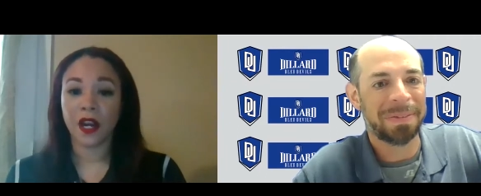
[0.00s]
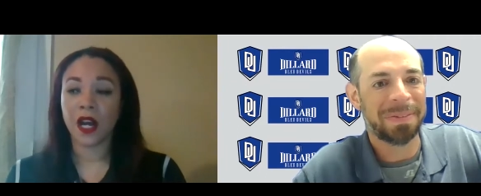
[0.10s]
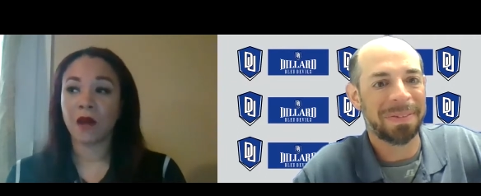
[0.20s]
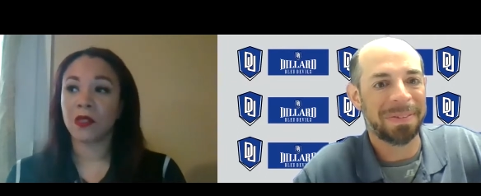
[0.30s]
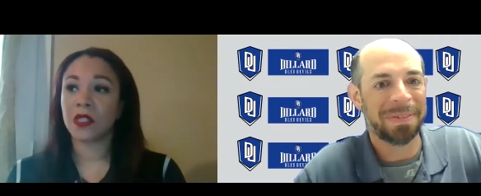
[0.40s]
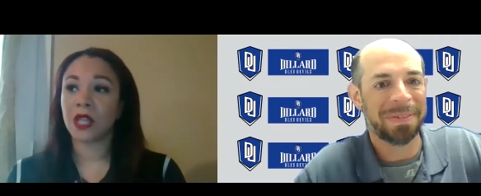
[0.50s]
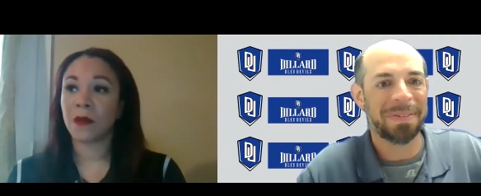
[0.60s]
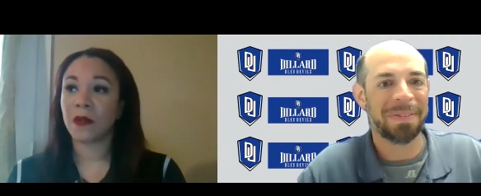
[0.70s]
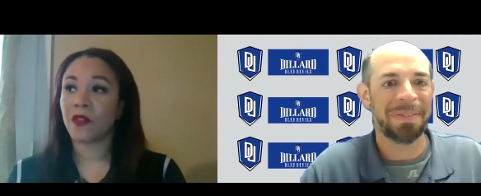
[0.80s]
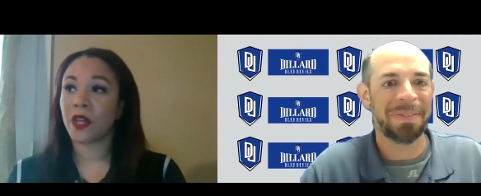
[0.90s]
Speaker 1: Um,
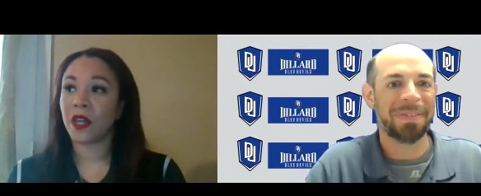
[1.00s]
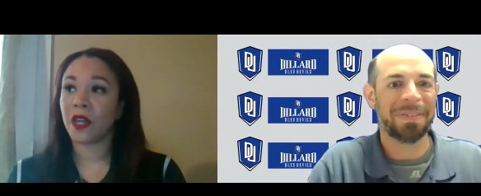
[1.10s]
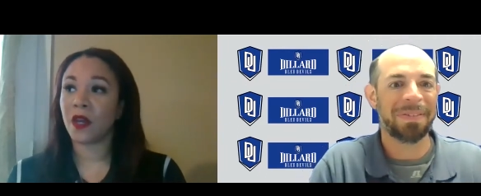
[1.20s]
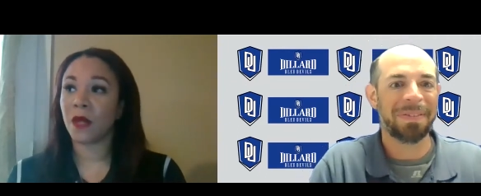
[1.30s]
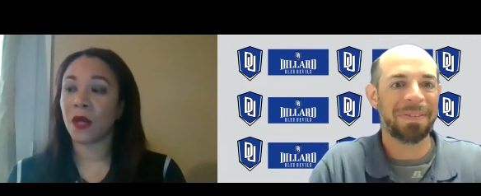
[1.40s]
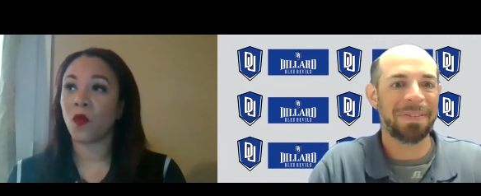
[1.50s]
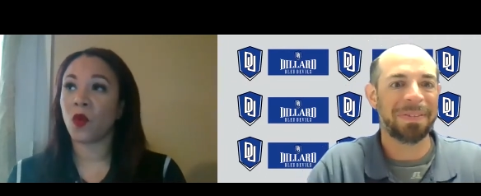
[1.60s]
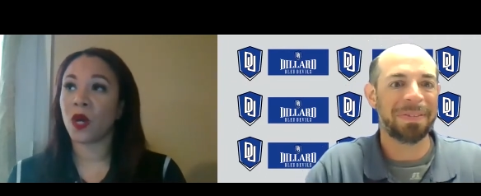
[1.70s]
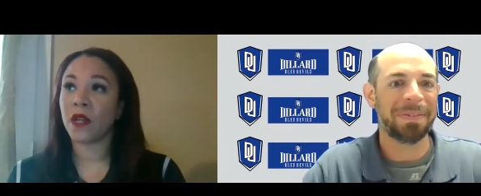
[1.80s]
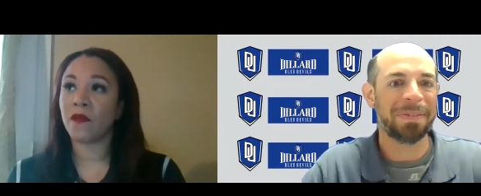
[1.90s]
some of them, like
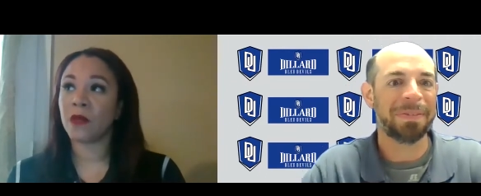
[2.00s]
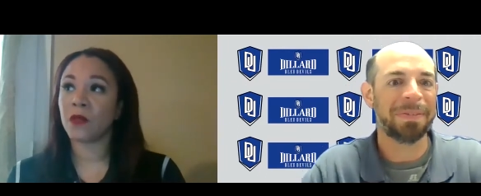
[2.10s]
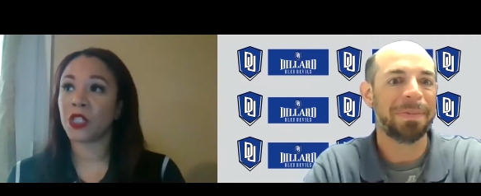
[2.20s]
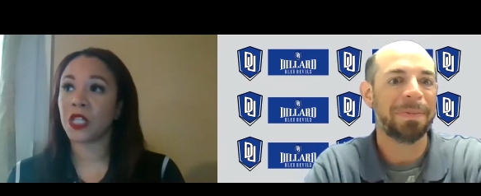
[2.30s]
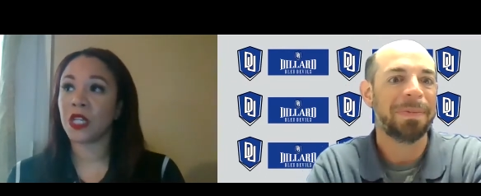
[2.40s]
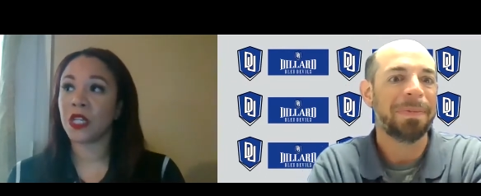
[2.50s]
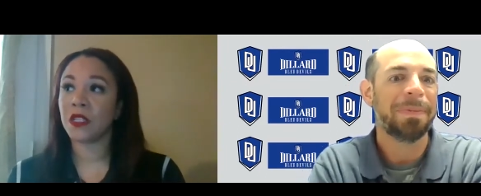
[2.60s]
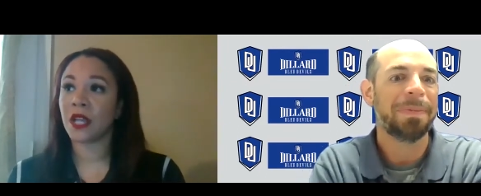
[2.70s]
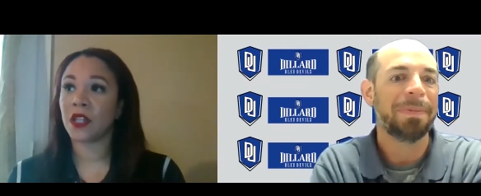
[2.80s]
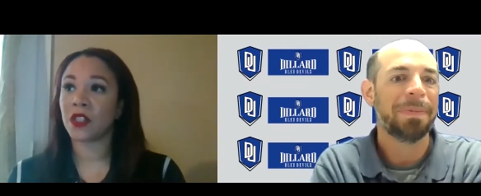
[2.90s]
one of them, she
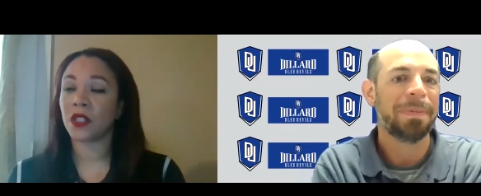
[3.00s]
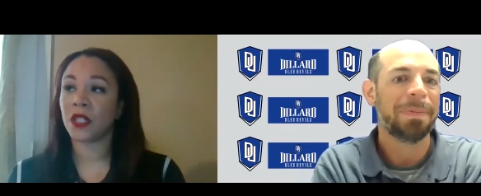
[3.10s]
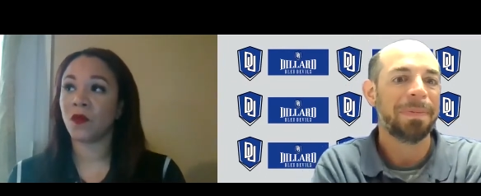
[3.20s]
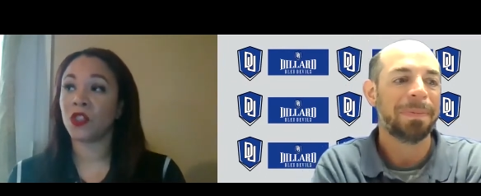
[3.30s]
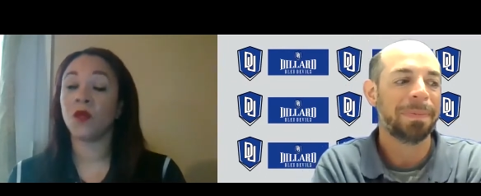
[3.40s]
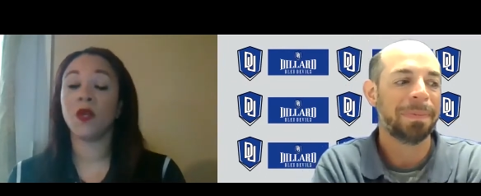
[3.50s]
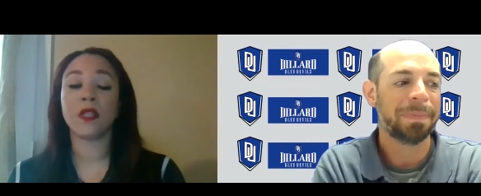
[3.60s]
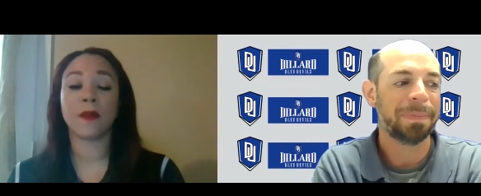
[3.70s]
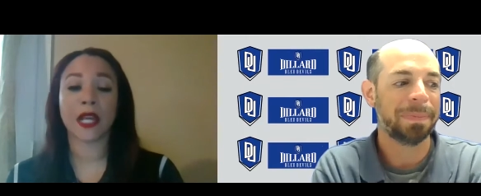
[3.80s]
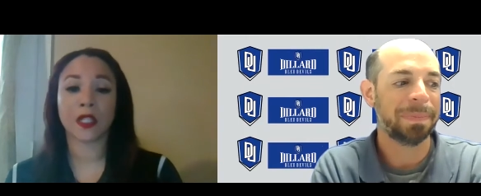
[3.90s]
is actually, well, she was
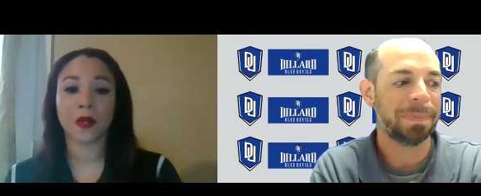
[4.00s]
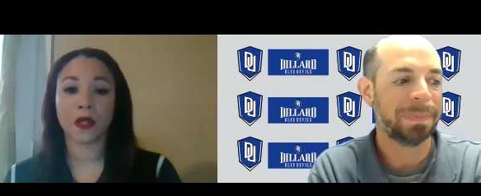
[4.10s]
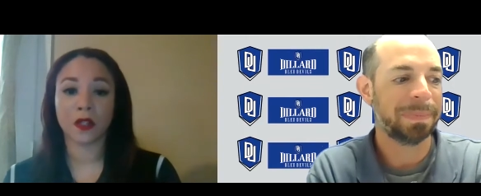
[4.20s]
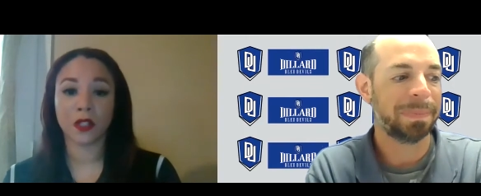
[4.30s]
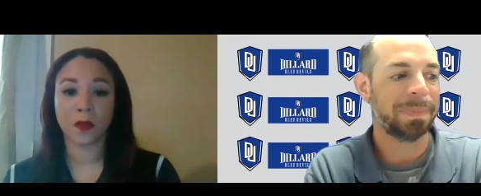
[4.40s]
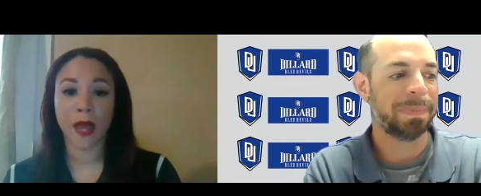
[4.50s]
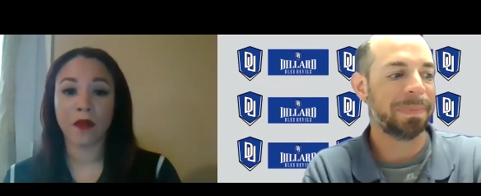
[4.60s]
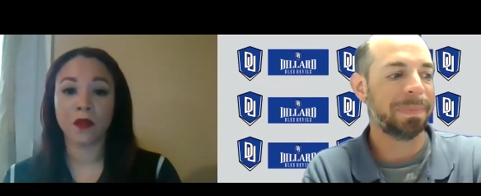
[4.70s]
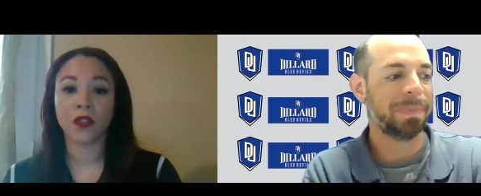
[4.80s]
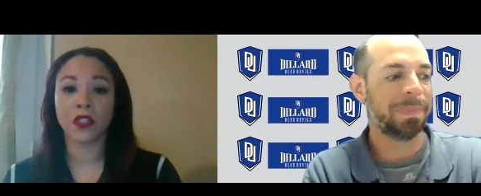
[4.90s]
a basketball coach in
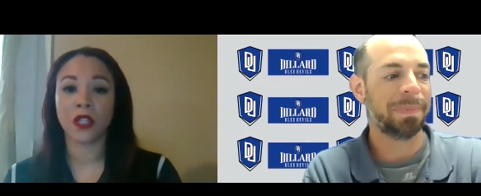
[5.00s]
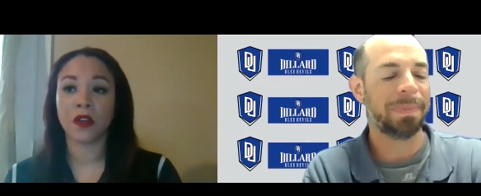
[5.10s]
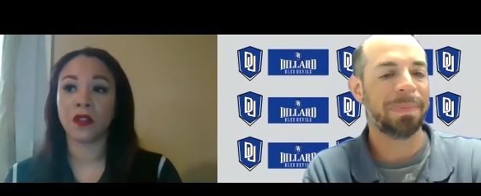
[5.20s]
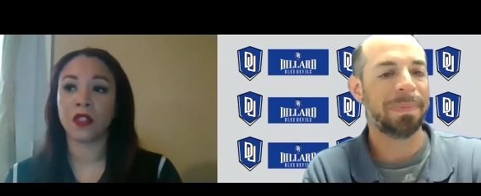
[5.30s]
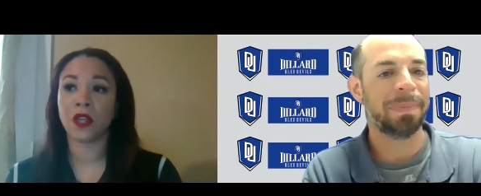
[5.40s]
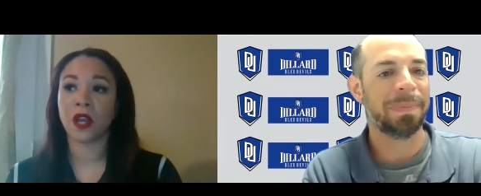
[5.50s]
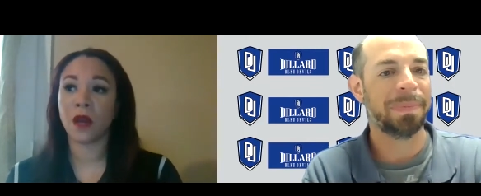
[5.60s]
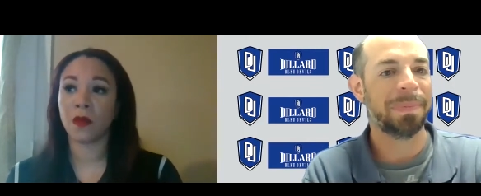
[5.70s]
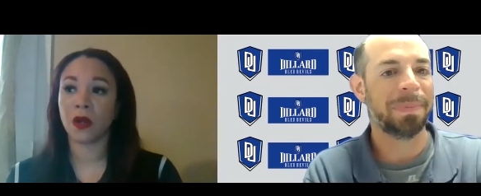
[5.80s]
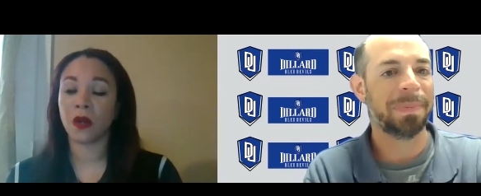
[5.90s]
Baton Rouge. She coached
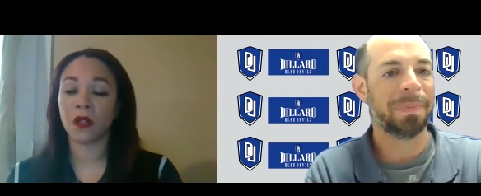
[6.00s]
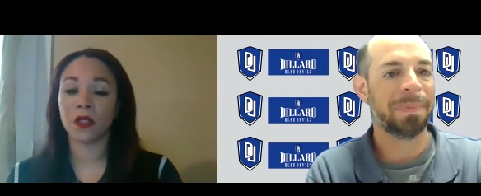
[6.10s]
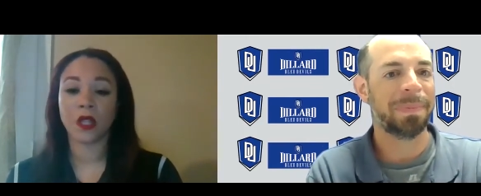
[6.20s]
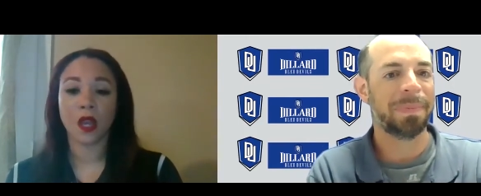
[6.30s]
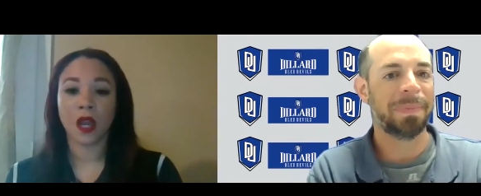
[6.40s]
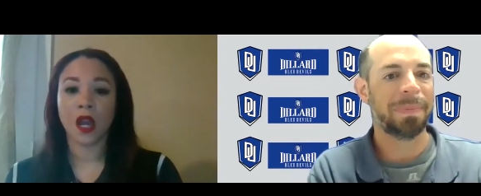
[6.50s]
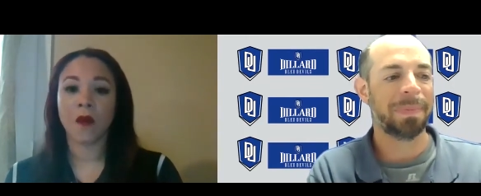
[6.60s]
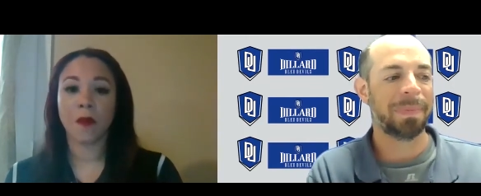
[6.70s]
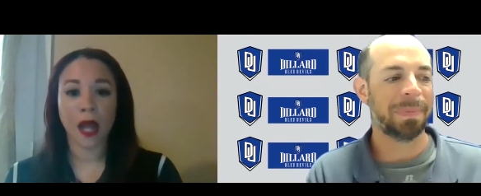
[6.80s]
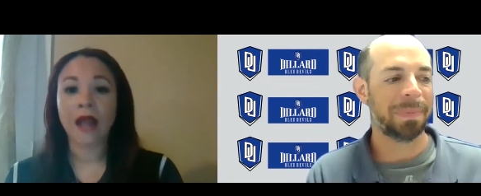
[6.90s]
um, girls.
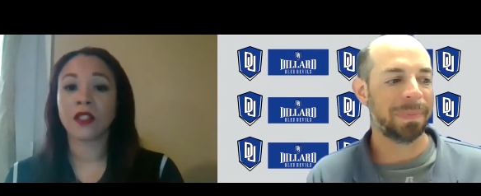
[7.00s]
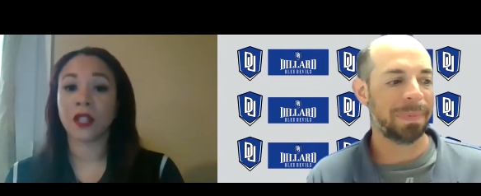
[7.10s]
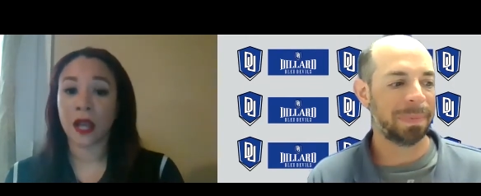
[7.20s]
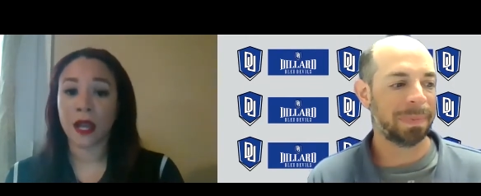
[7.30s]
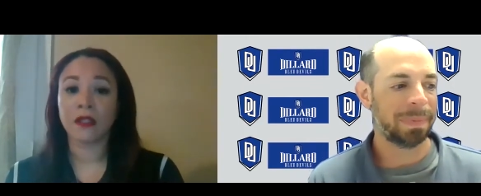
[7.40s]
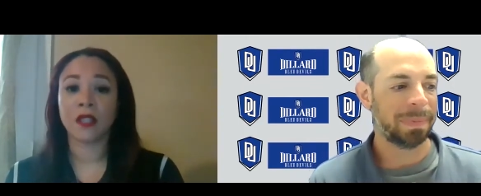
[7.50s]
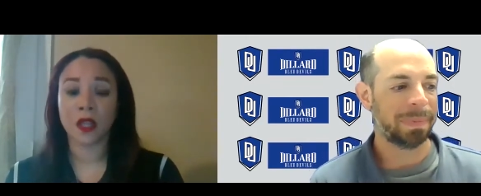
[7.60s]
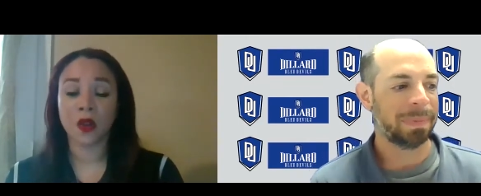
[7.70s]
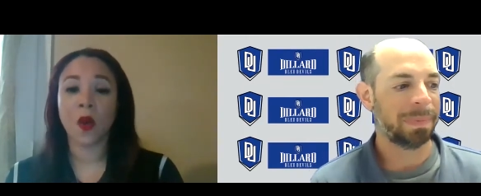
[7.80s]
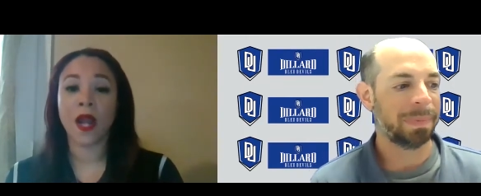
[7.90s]
Um, but actually, I
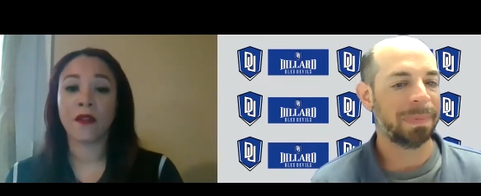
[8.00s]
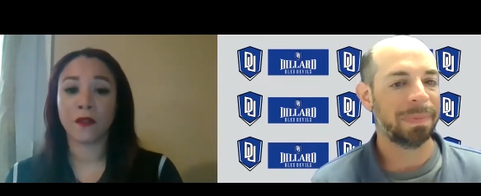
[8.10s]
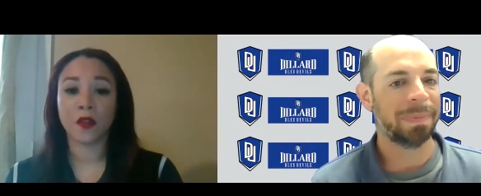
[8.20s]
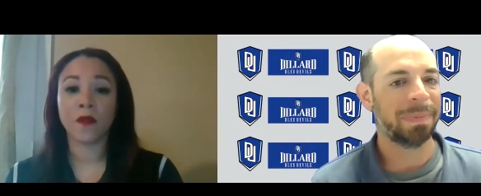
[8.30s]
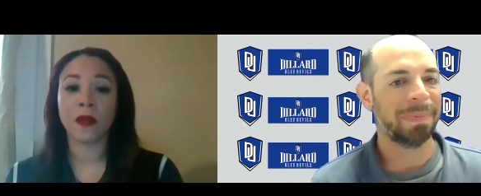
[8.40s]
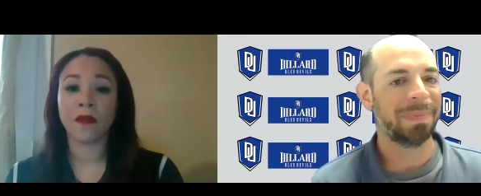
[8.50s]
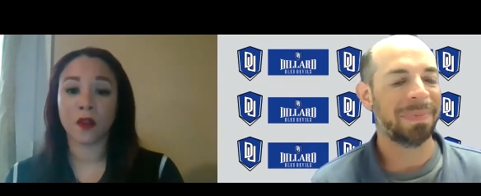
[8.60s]
see quite a few of my